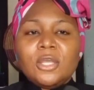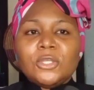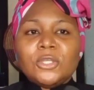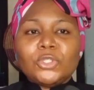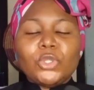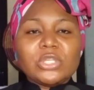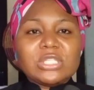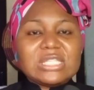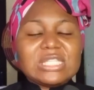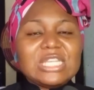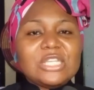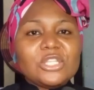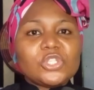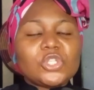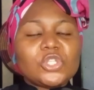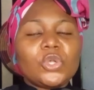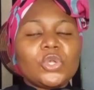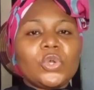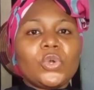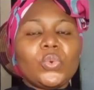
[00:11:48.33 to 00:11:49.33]
those things
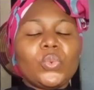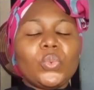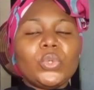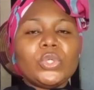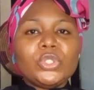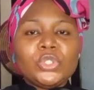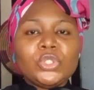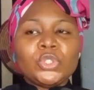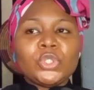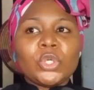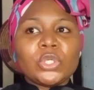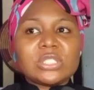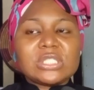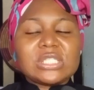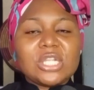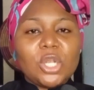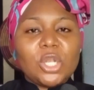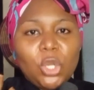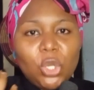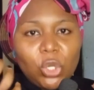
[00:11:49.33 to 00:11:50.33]
will not
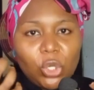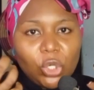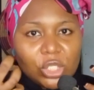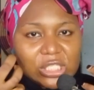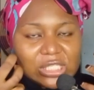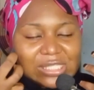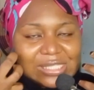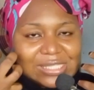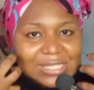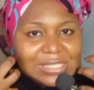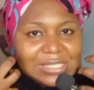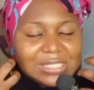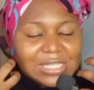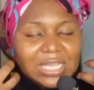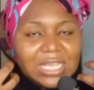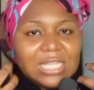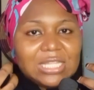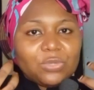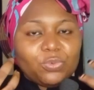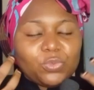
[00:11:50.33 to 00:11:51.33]
sit
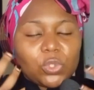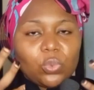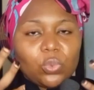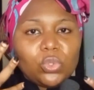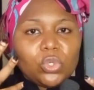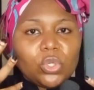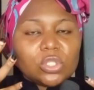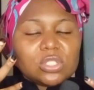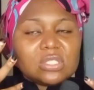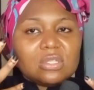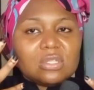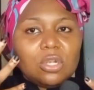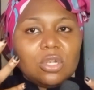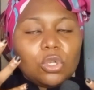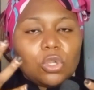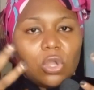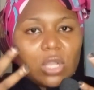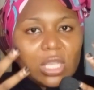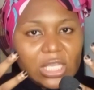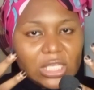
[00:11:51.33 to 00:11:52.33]
in, they will not
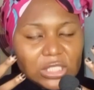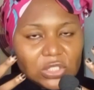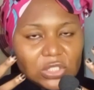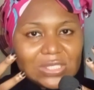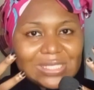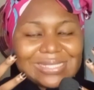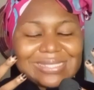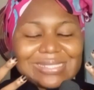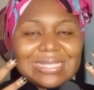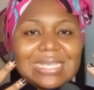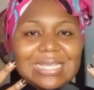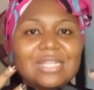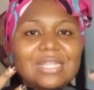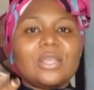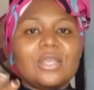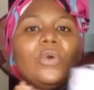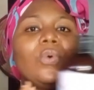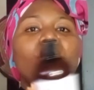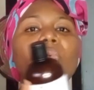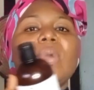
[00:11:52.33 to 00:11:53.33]
lock into the
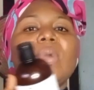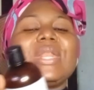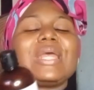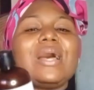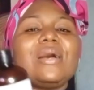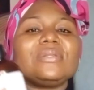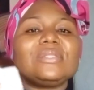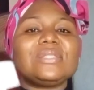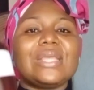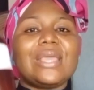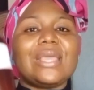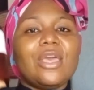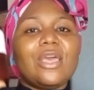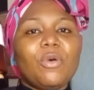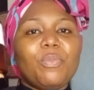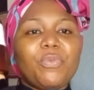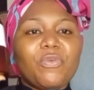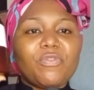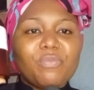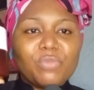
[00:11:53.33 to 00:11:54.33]
skin without the
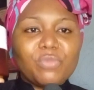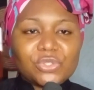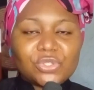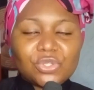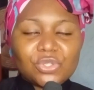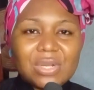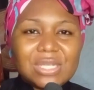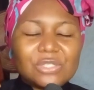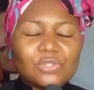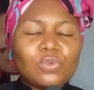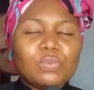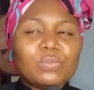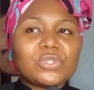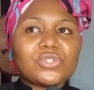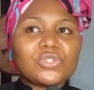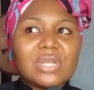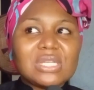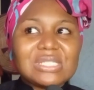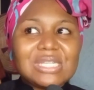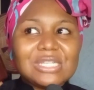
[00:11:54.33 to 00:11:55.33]
help of moisturizer. So
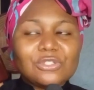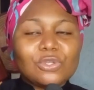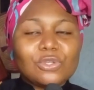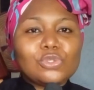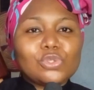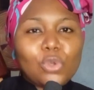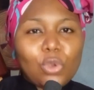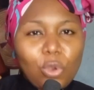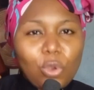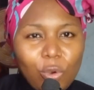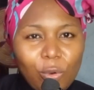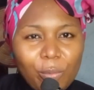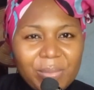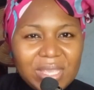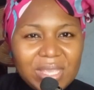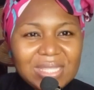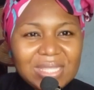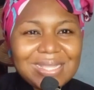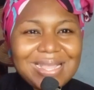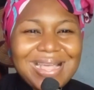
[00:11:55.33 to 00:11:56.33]
moisturizer is going to come
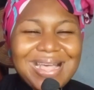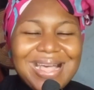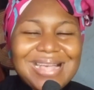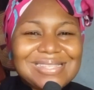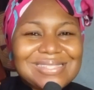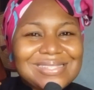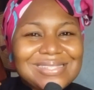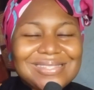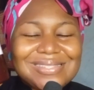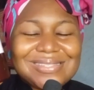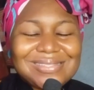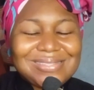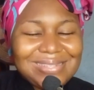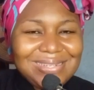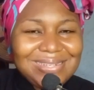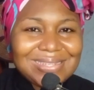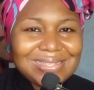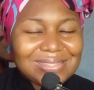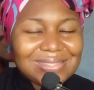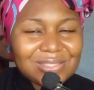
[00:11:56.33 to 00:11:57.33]
in as a
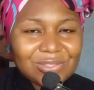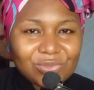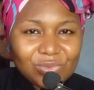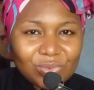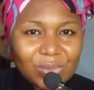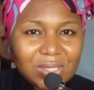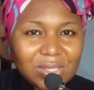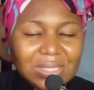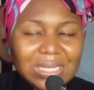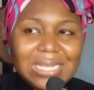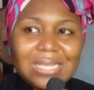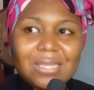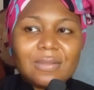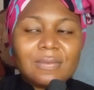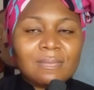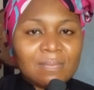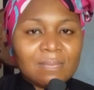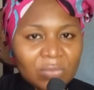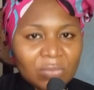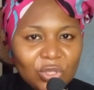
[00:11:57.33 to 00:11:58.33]
sealant as well, like,
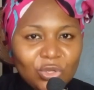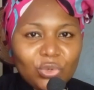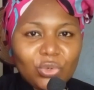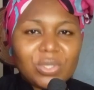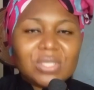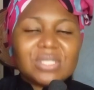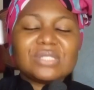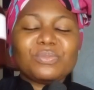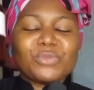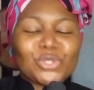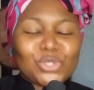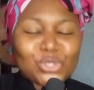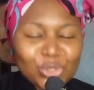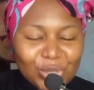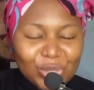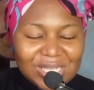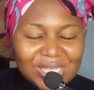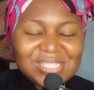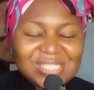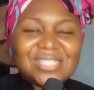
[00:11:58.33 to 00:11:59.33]
you know, is
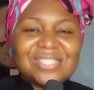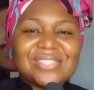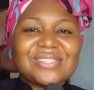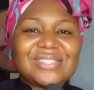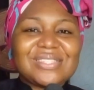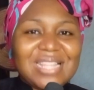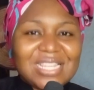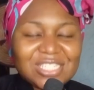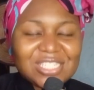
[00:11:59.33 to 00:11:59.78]
moisturizing /